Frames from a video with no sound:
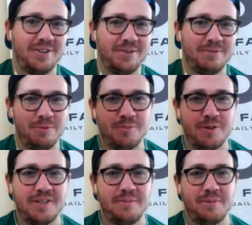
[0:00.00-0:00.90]
and with
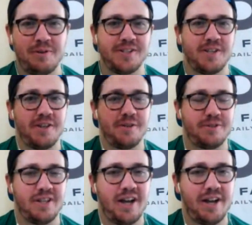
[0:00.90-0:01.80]
Martin Perez on the other
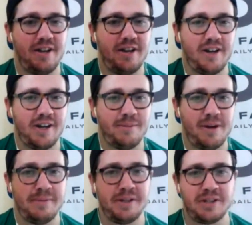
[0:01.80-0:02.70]
side, um,
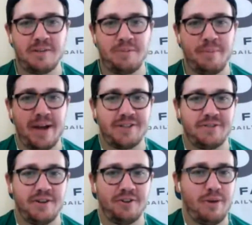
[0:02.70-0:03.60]
I mean, a couple bats
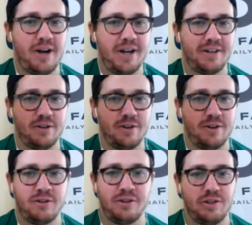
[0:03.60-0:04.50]
here I don't mind are, are
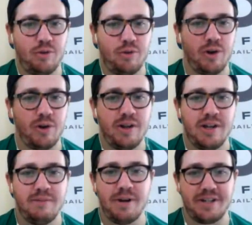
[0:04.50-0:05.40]
Lindor,
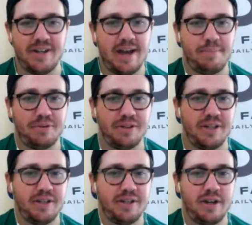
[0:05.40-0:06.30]
Mike
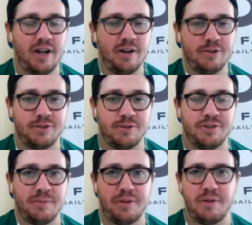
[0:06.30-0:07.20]
Napoli uh, are
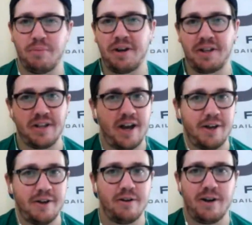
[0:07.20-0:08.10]
certainly in play. Brandon
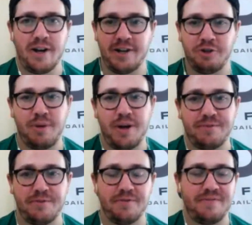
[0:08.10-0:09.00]
Guyer, I don't mind
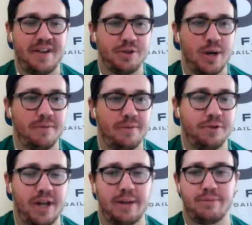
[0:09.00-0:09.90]
for a value
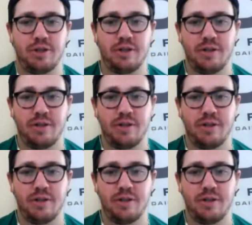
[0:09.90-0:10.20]
outfield option.